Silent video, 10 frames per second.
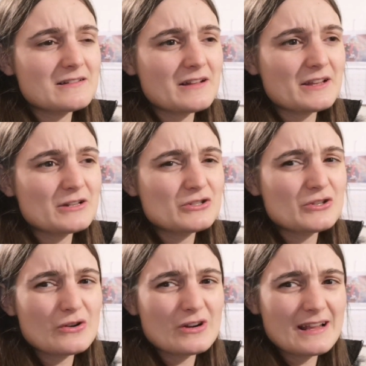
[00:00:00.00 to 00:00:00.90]
like
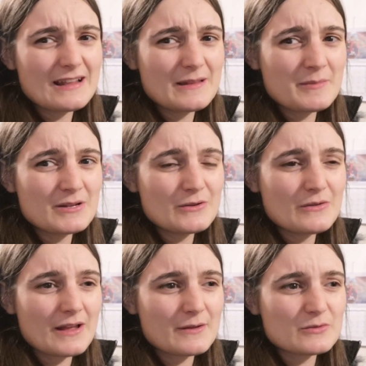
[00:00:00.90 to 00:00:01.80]
chocolate in the middle,
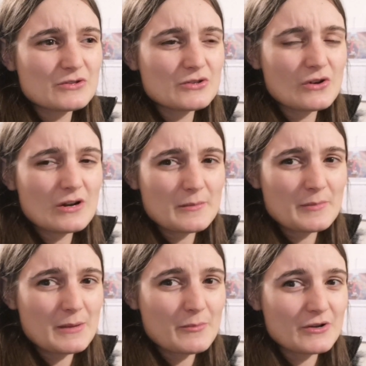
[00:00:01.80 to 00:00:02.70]
like it was chocolate and
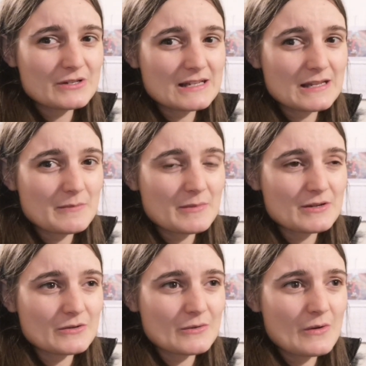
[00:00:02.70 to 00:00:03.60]
pea protein in the
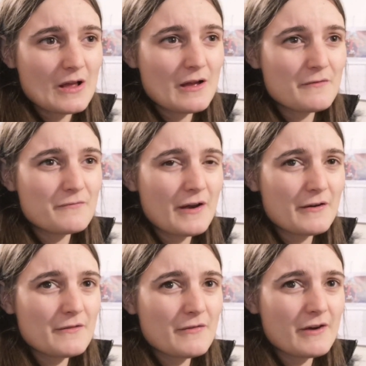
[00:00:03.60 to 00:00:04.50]
middle,
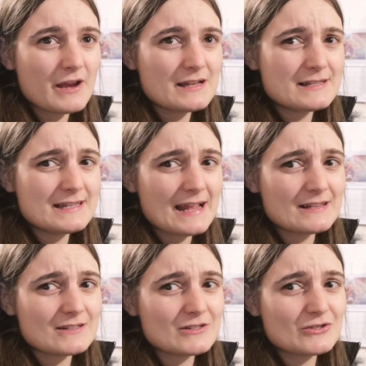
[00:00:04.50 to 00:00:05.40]
very very
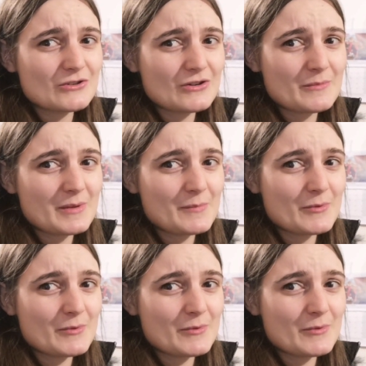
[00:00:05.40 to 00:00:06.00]
dense chocolate and pea